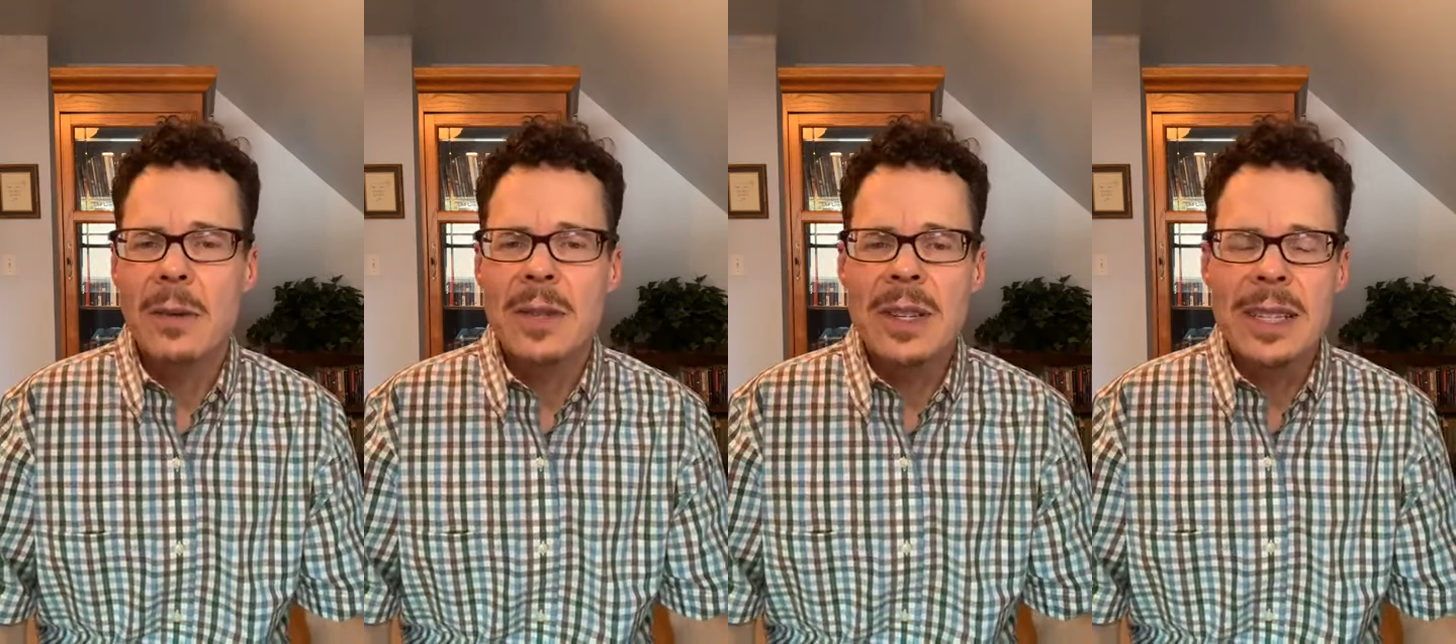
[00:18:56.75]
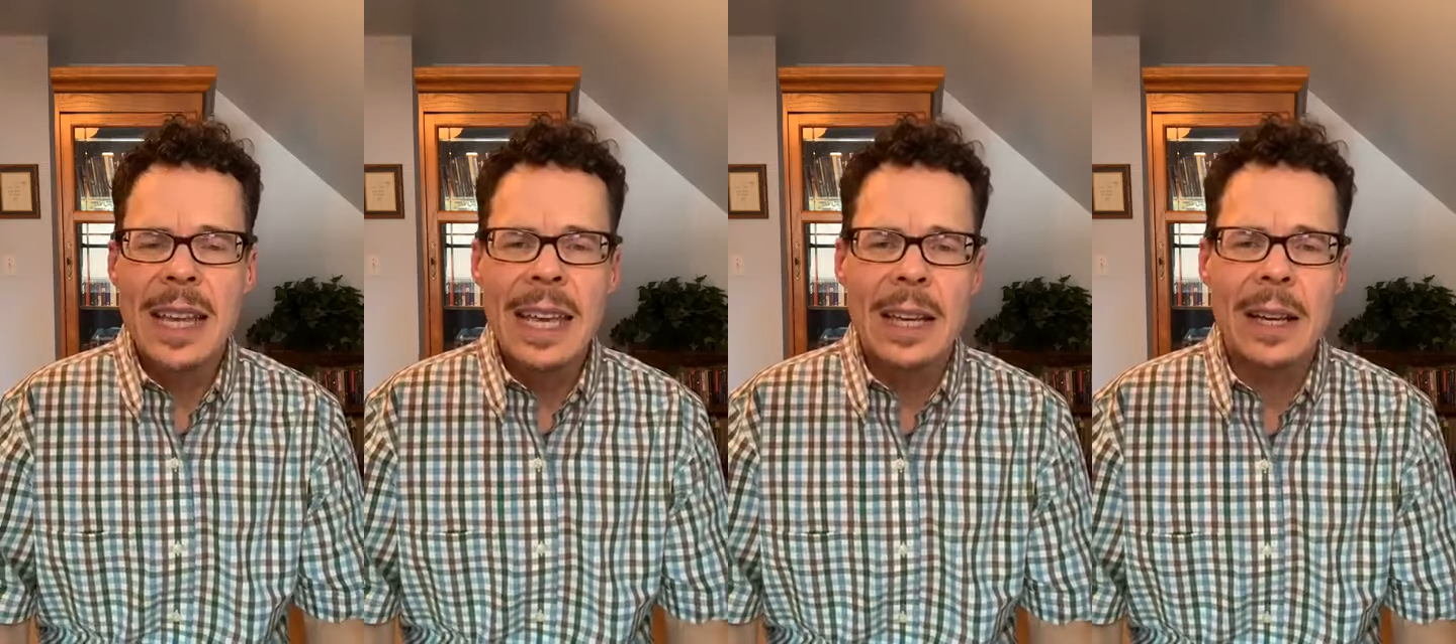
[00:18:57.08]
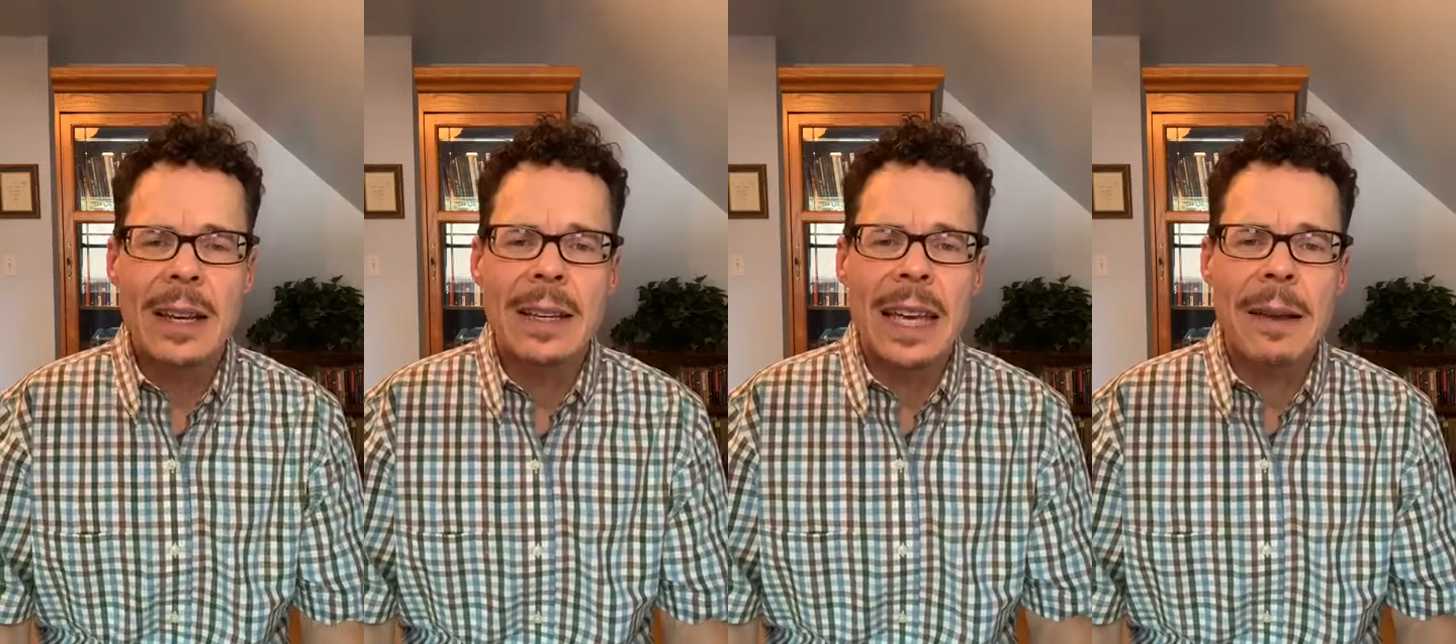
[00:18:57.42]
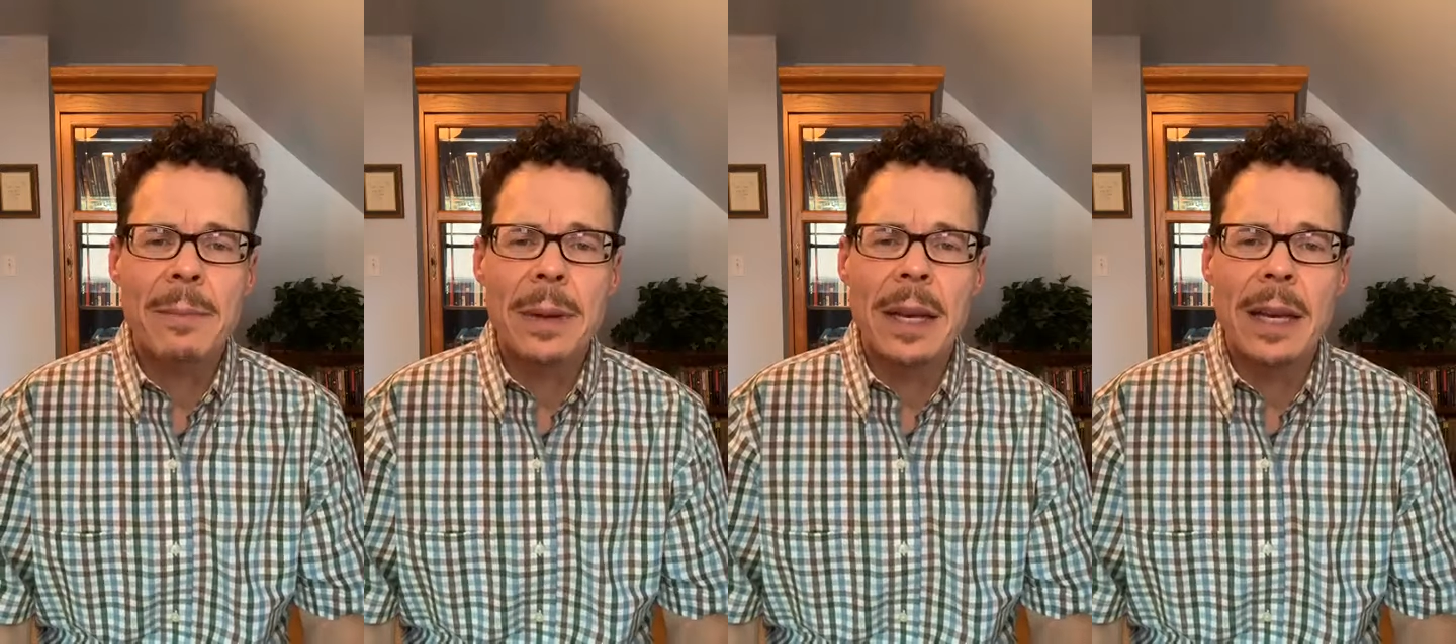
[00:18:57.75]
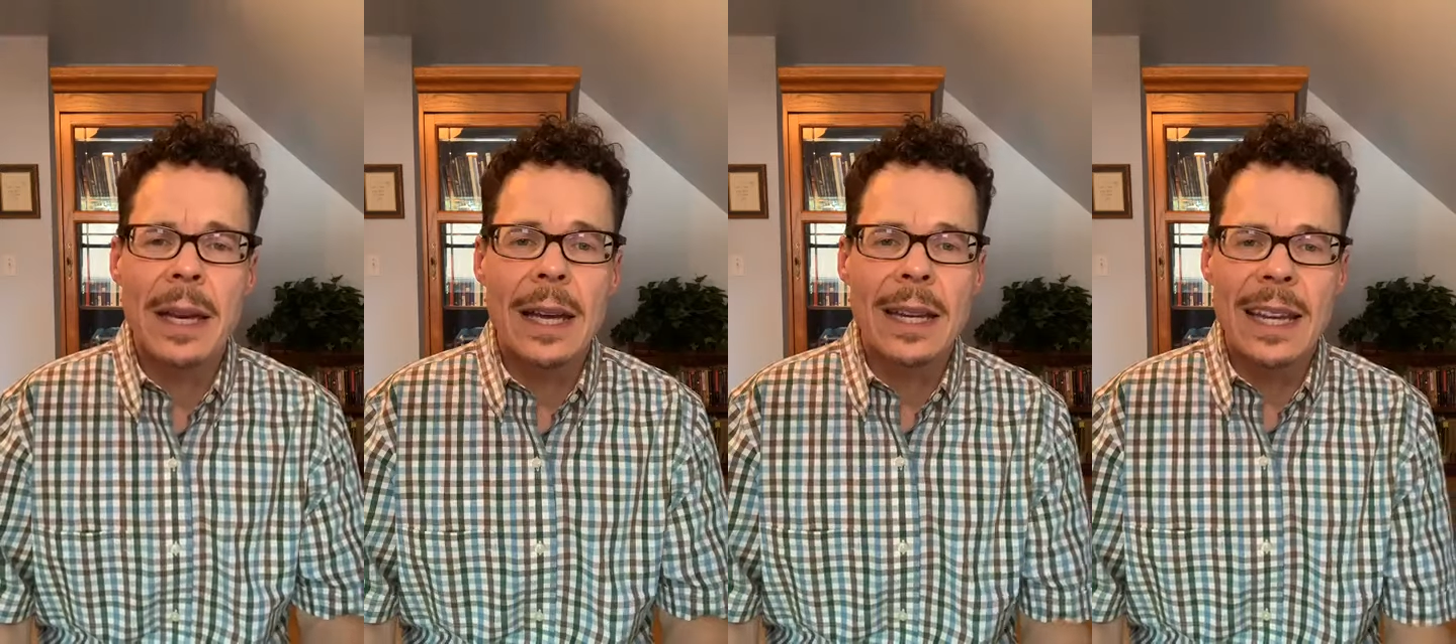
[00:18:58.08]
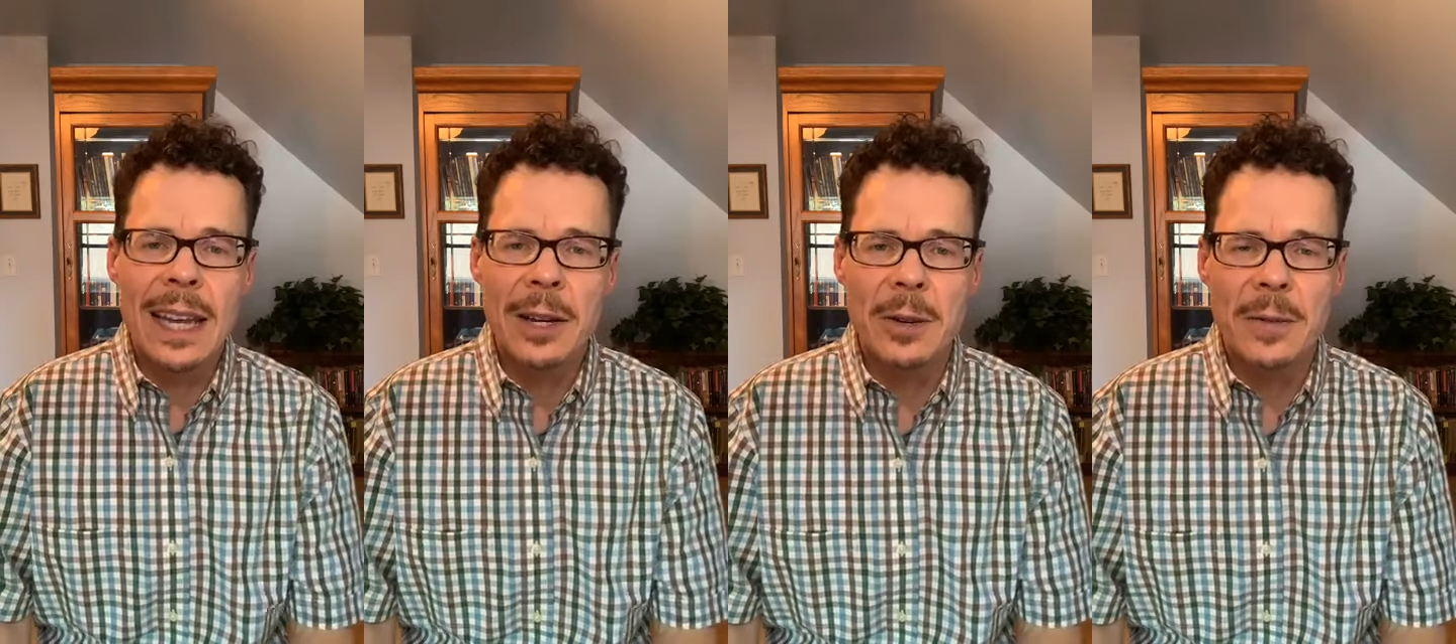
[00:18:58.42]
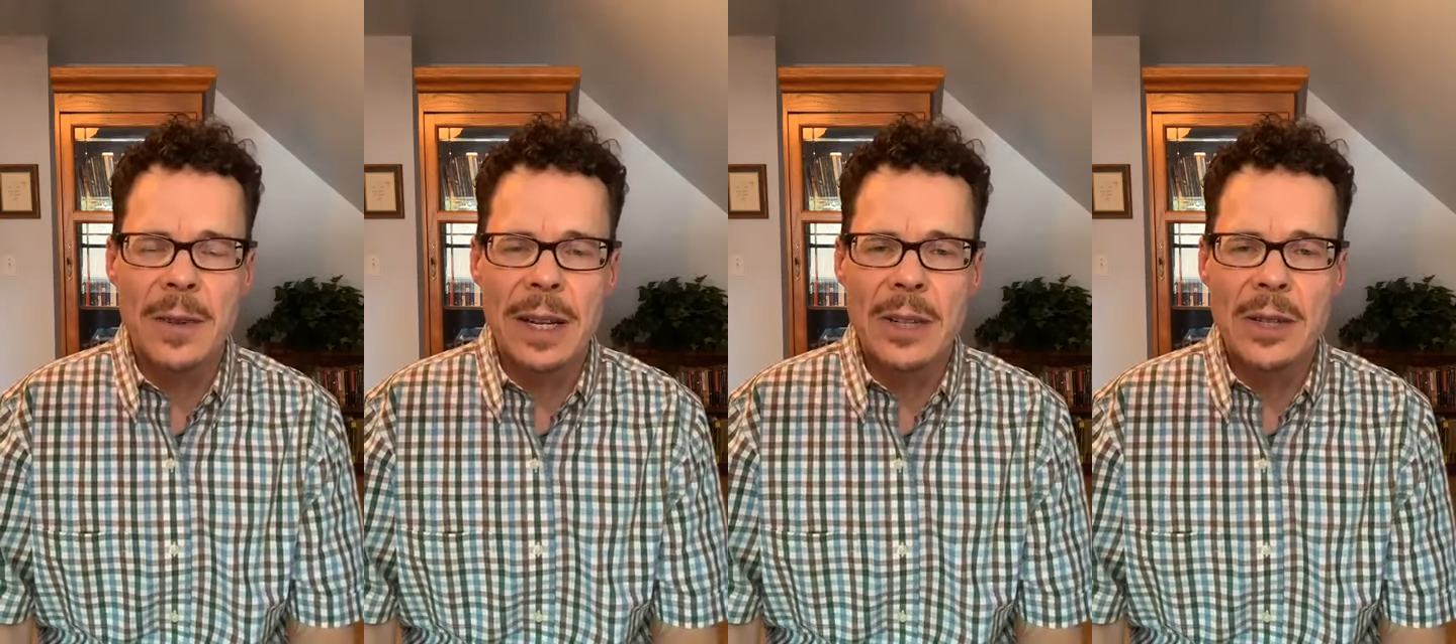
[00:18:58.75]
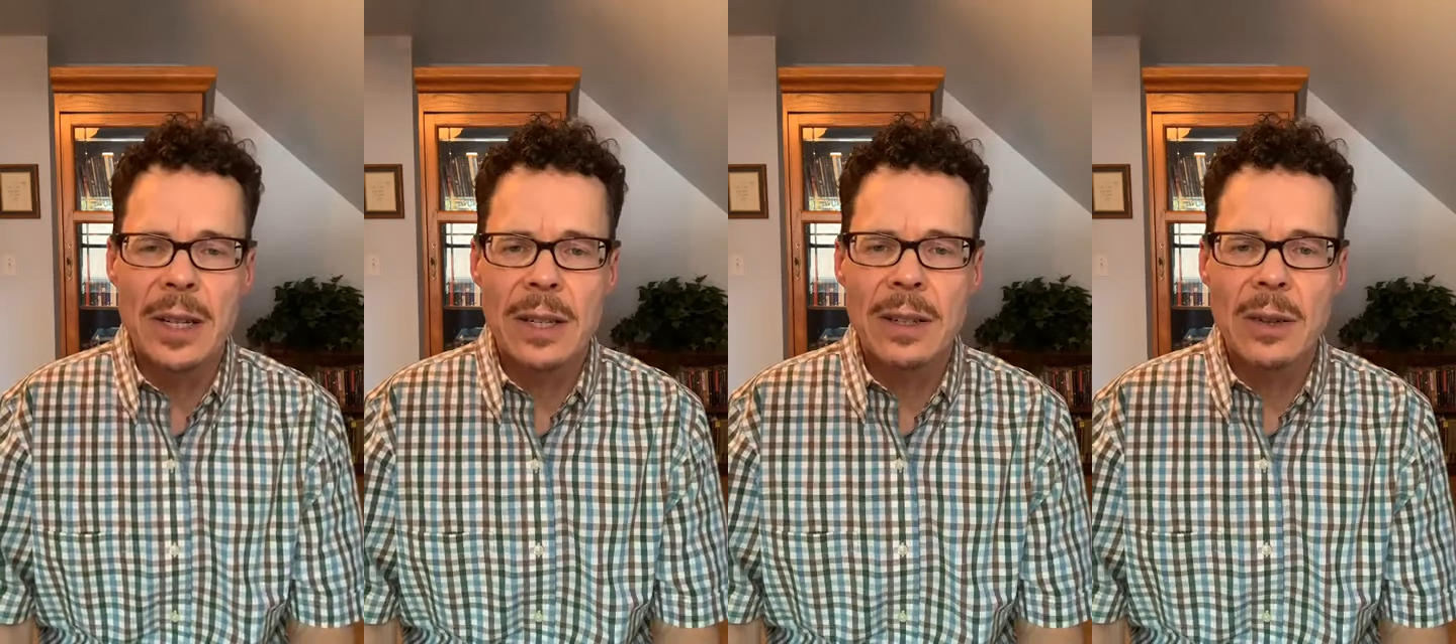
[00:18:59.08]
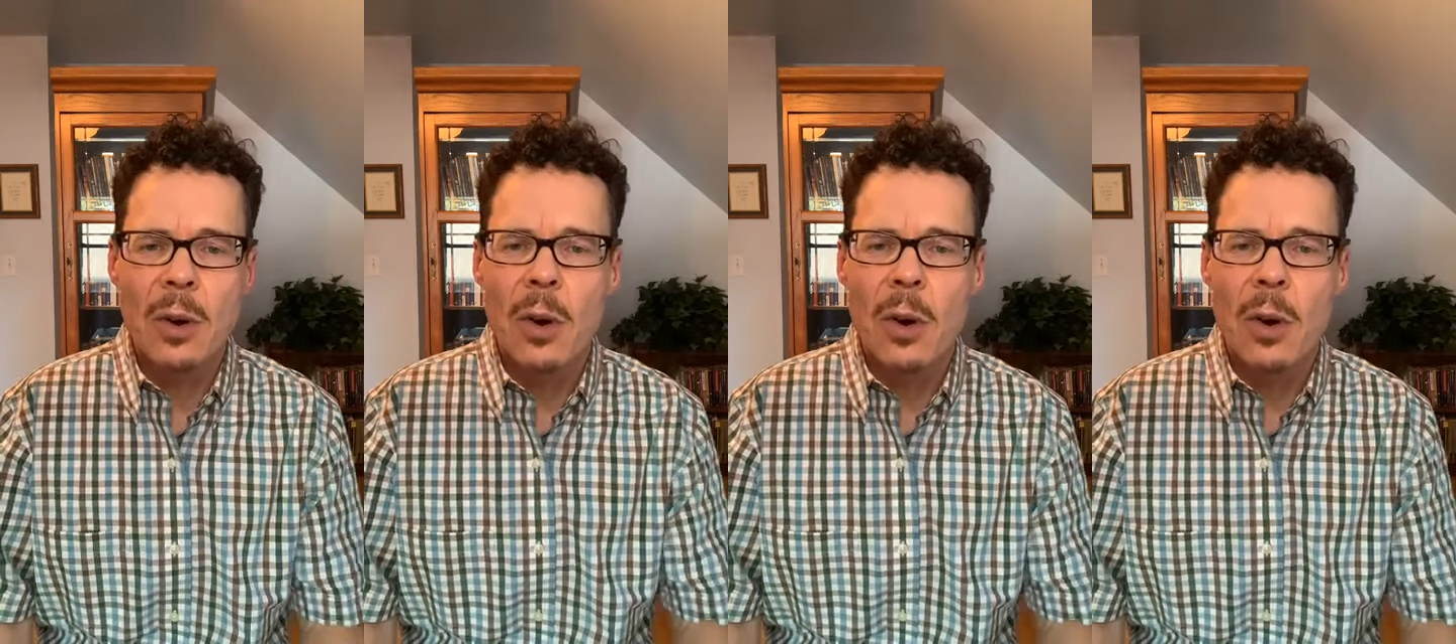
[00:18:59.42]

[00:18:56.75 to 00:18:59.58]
Seeing can be an inner vision